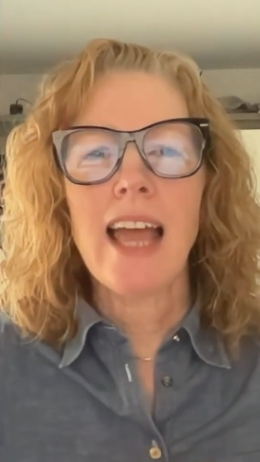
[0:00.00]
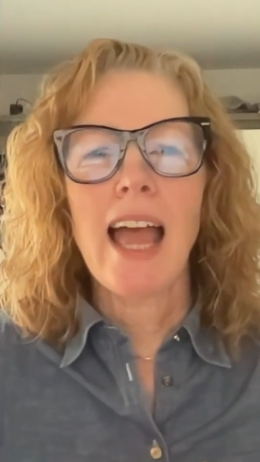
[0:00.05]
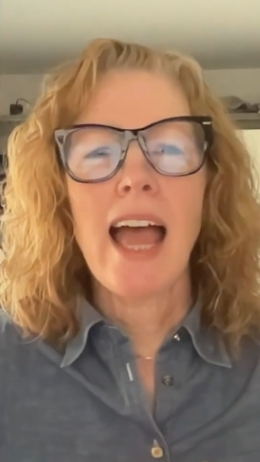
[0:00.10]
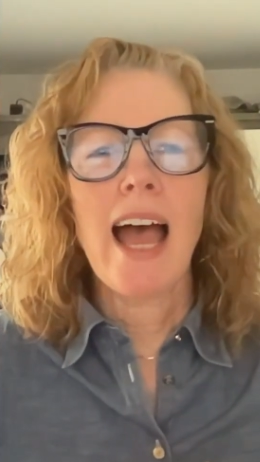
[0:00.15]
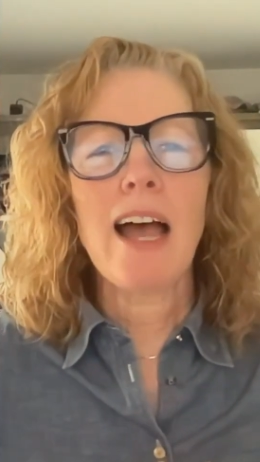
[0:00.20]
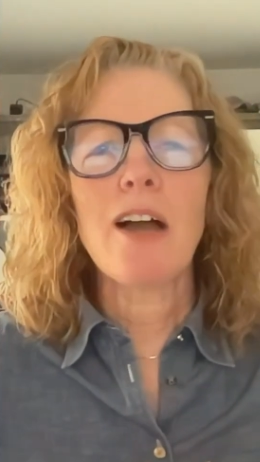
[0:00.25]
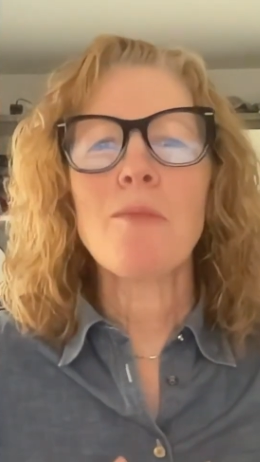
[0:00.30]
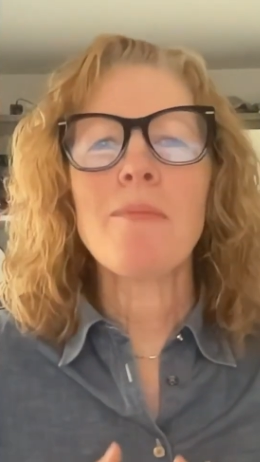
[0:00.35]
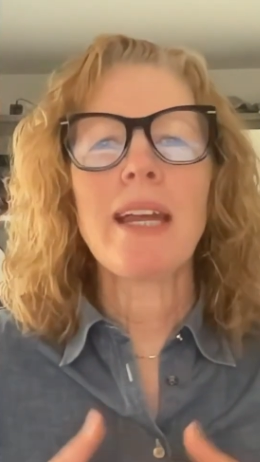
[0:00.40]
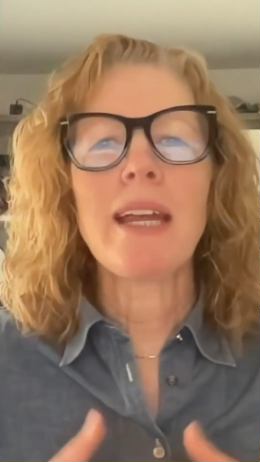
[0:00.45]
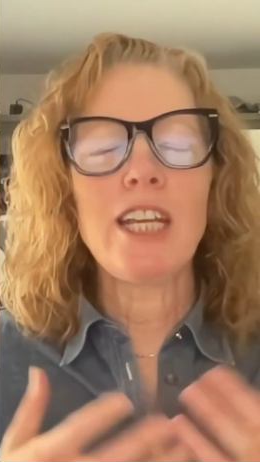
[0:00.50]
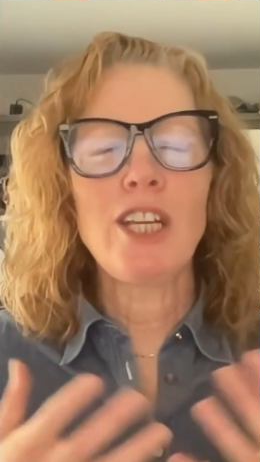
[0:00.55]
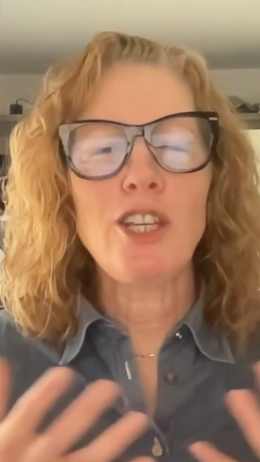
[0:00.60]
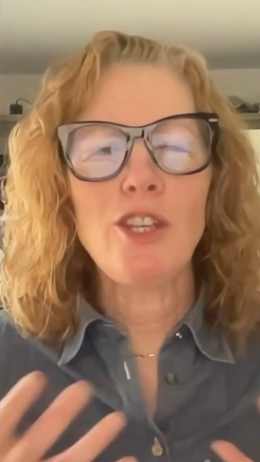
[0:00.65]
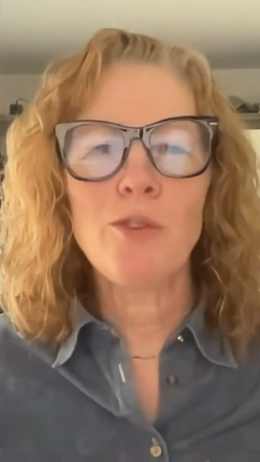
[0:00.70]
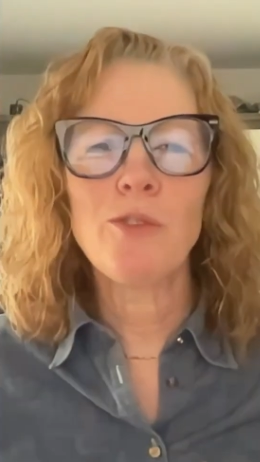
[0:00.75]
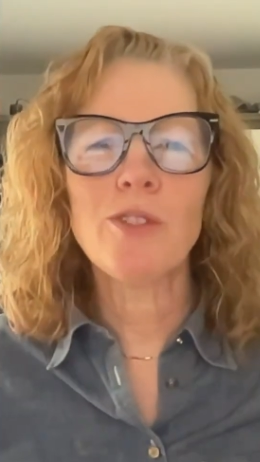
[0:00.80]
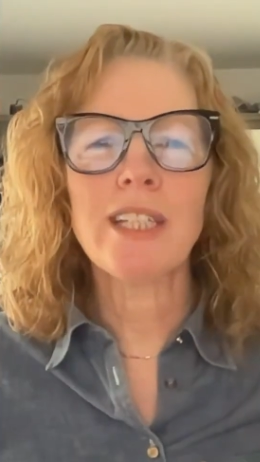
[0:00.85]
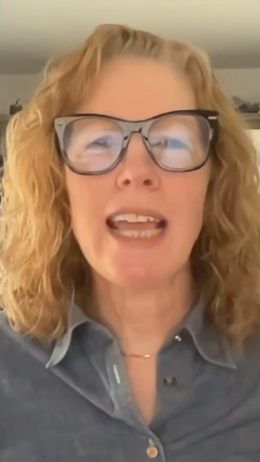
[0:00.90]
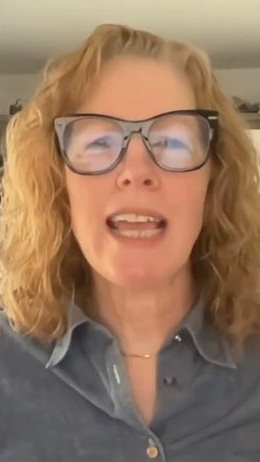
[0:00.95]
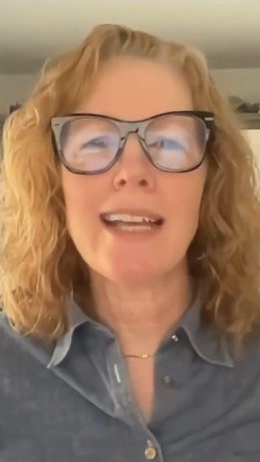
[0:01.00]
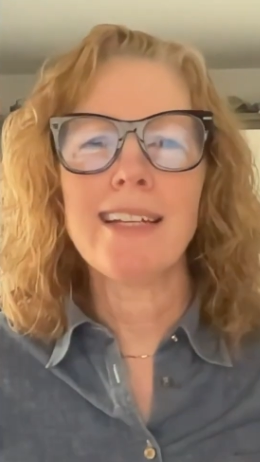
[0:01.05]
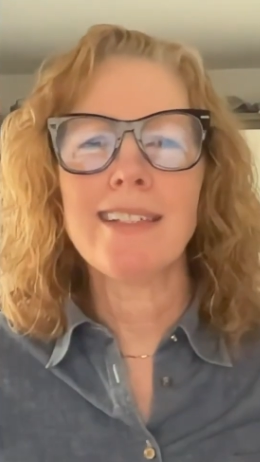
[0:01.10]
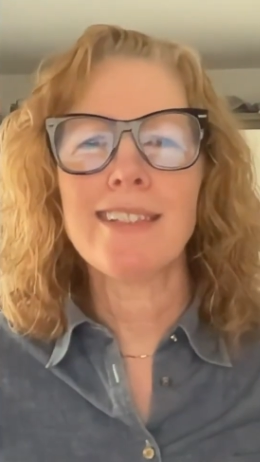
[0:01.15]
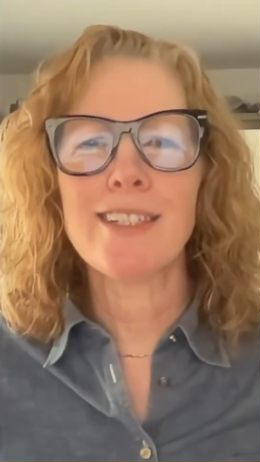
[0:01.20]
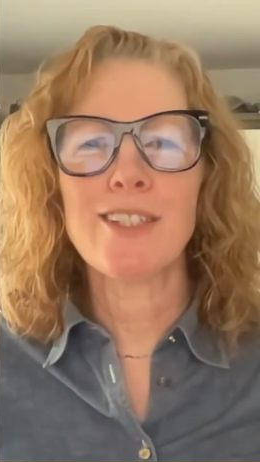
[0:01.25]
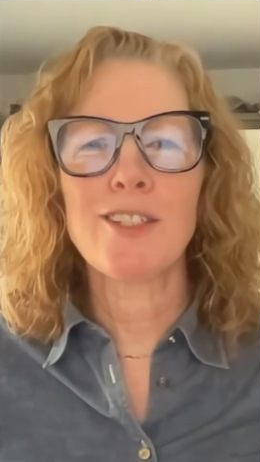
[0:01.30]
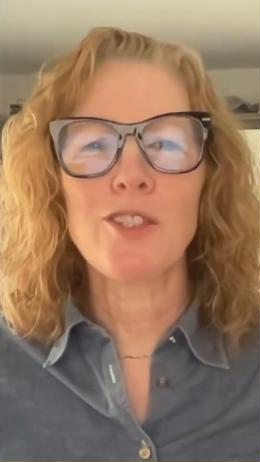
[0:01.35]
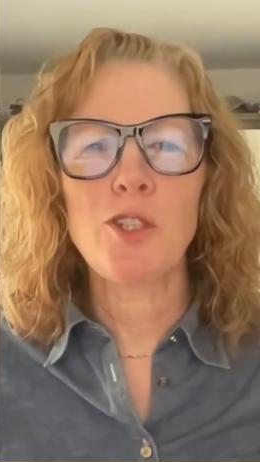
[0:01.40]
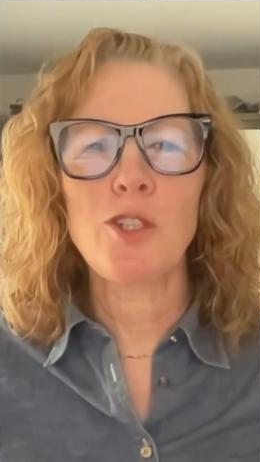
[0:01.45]
how many use
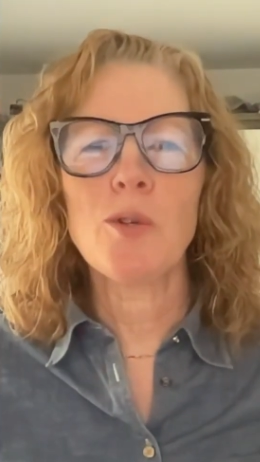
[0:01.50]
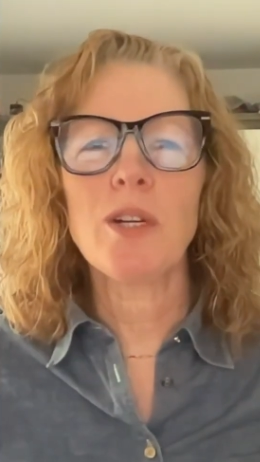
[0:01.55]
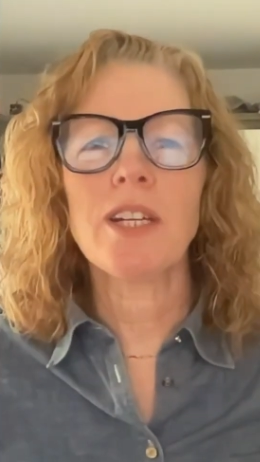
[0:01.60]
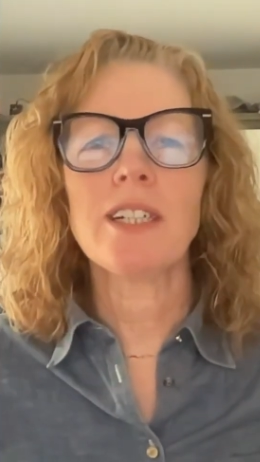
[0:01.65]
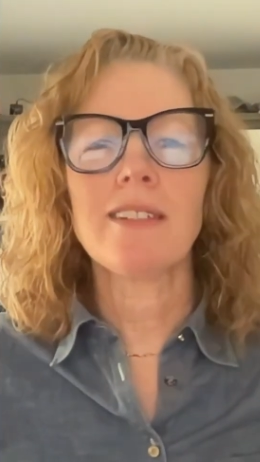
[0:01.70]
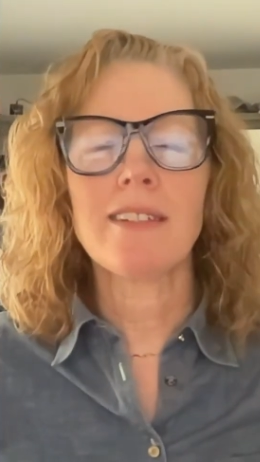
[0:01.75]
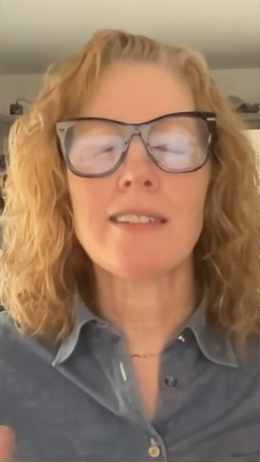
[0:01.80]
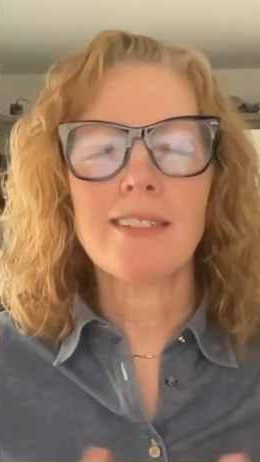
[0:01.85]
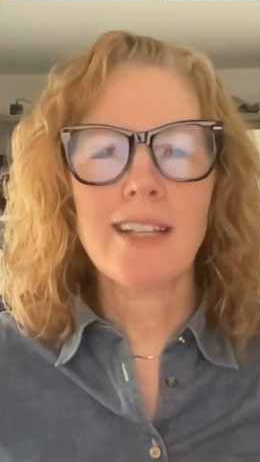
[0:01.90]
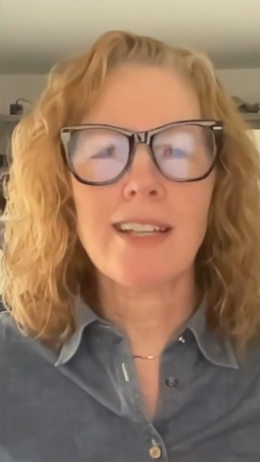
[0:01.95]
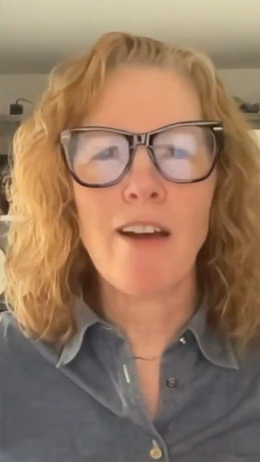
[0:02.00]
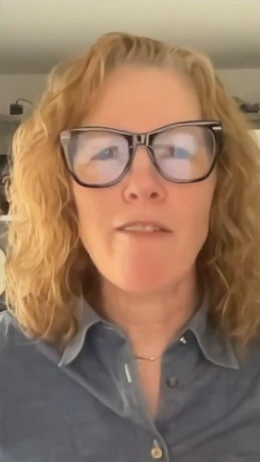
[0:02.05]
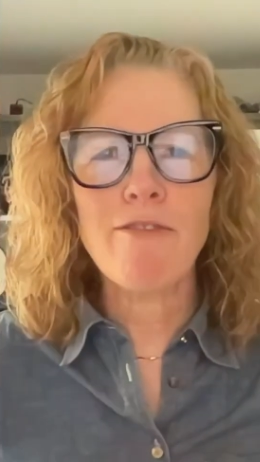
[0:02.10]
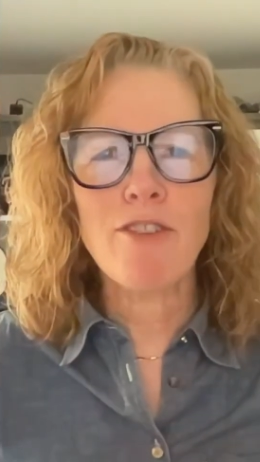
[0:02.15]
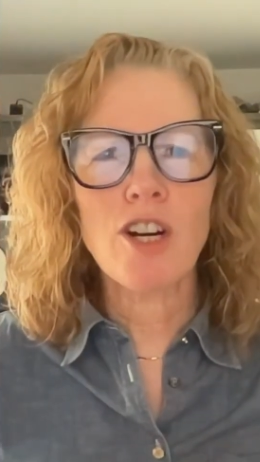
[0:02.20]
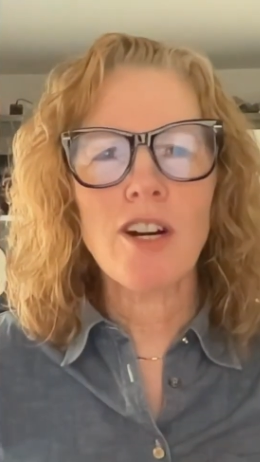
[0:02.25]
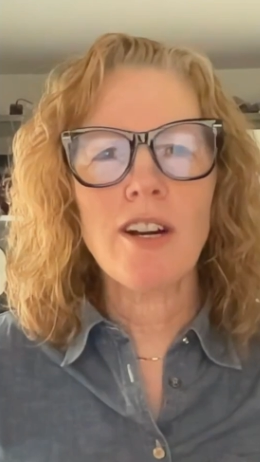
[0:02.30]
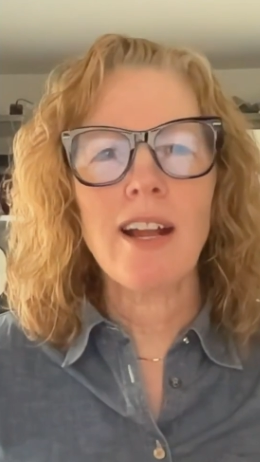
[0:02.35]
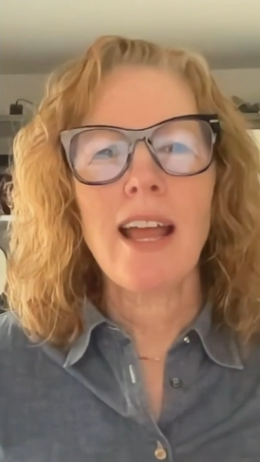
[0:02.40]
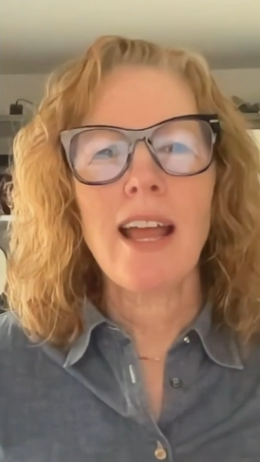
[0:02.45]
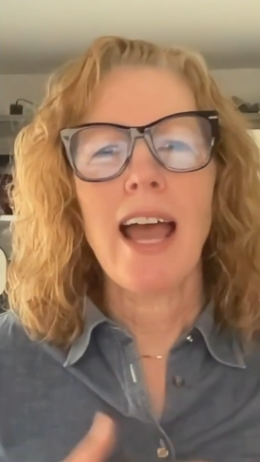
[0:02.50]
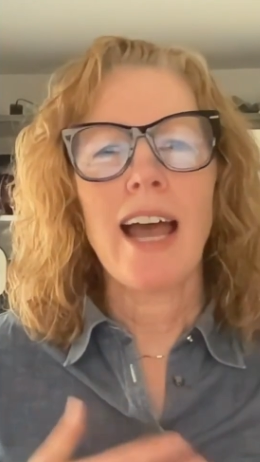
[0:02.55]
cases you can discover